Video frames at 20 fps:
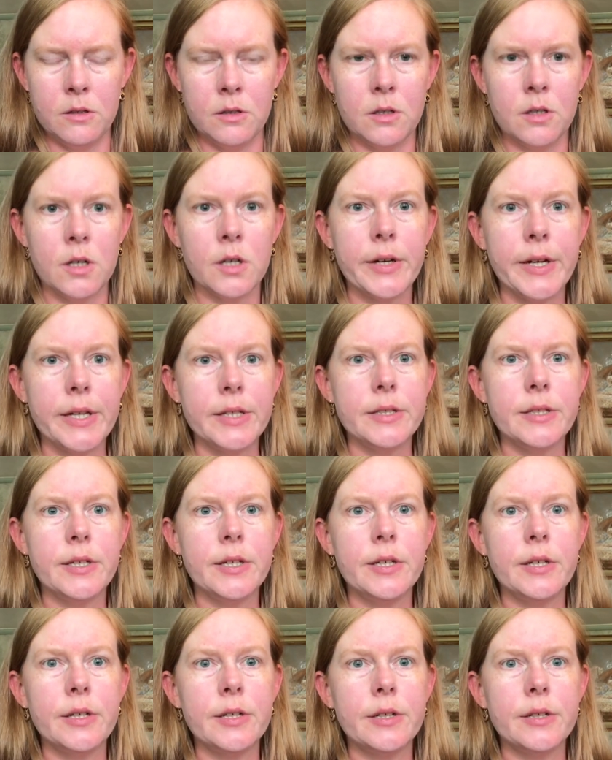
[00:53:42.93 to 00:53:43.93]
All right,
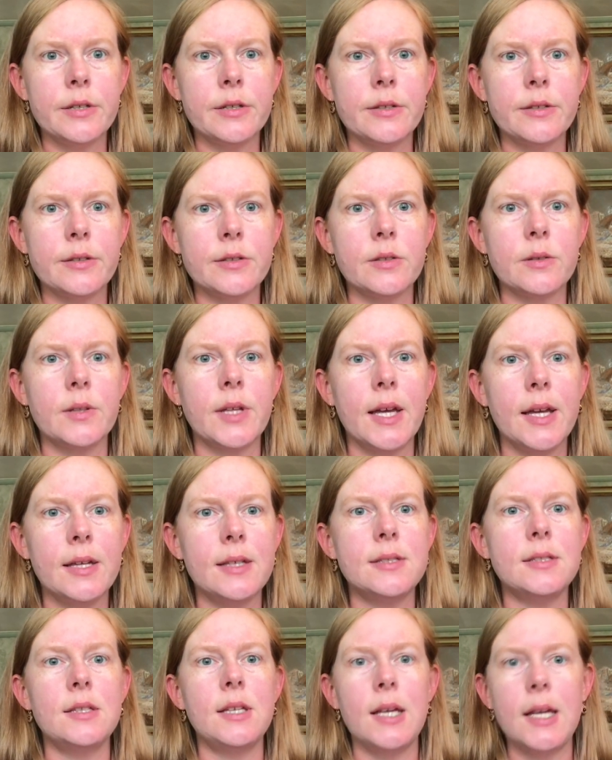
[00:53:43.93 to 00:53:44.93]
so that
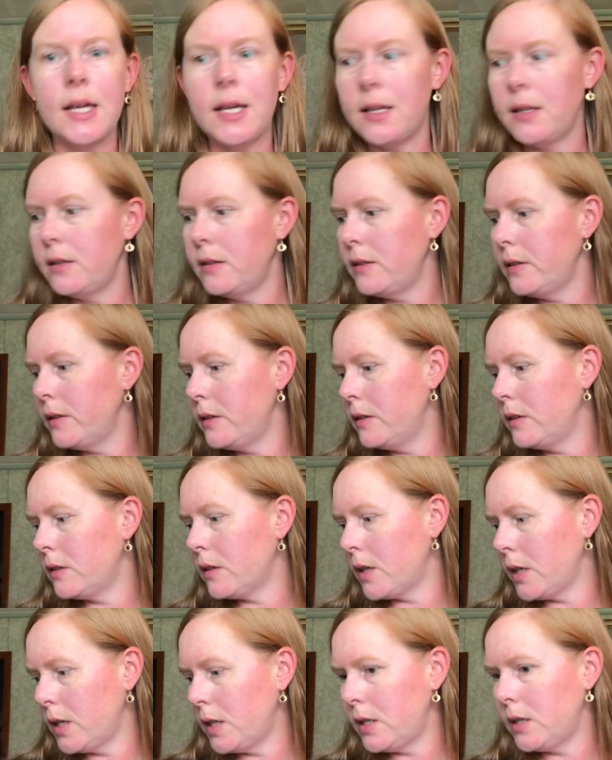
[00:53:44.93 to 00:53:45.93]
is the end
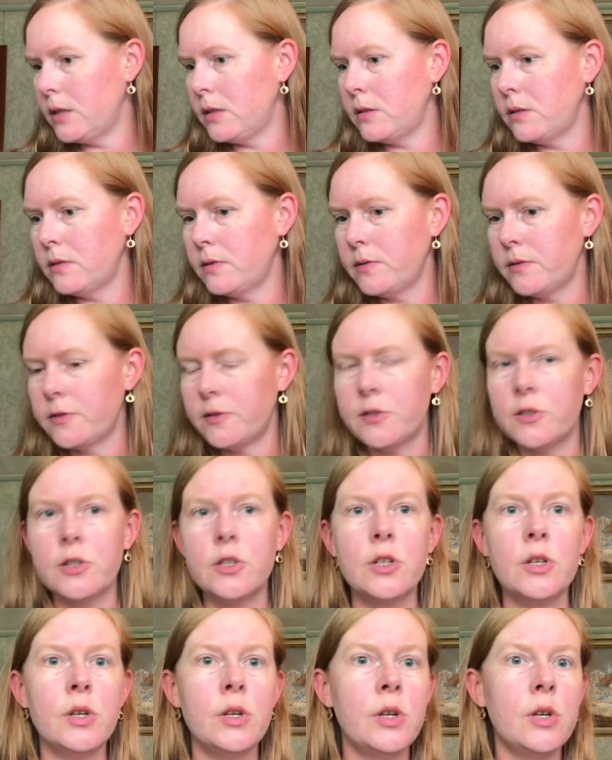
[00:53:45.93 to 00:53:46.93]
of
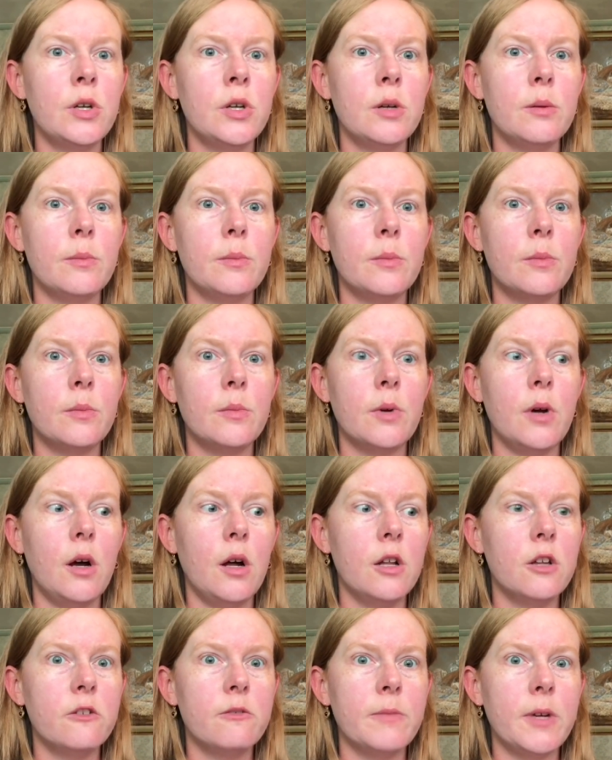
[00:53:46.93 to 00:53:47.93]

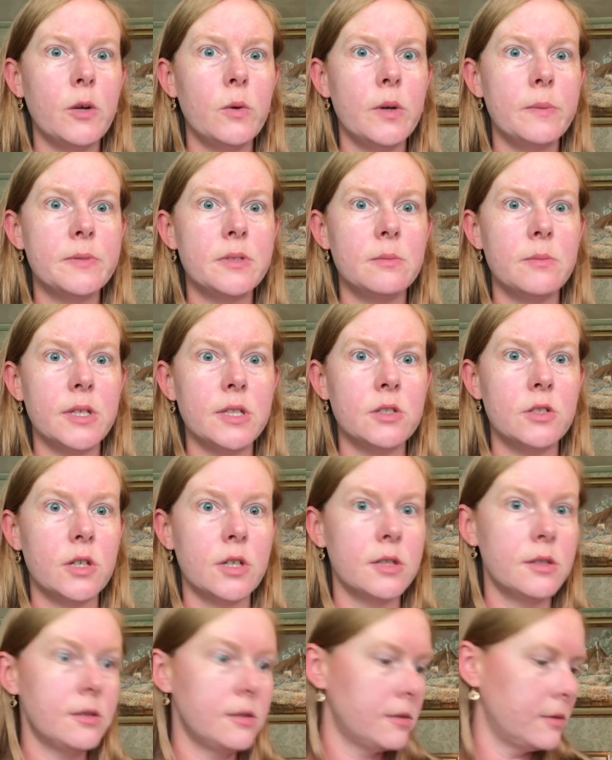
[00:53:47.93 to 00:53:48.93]
all of my whips and my
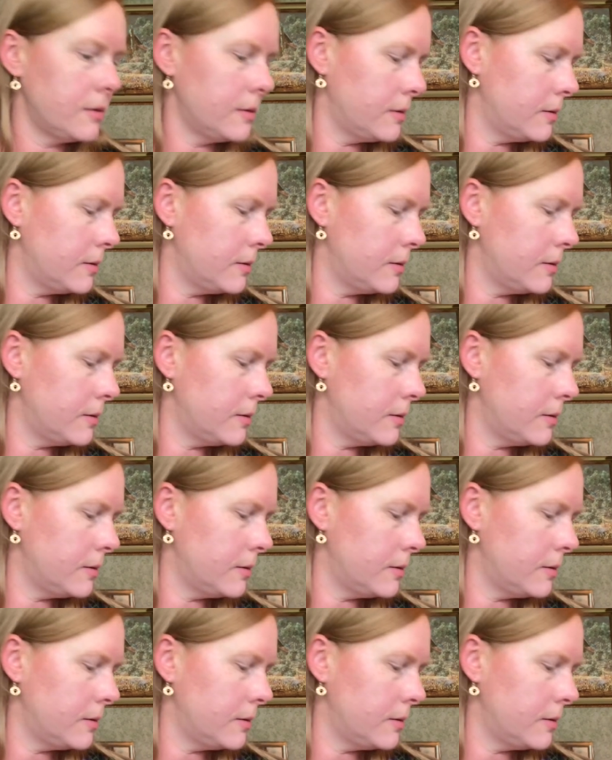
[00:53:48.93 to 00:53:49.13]
starts.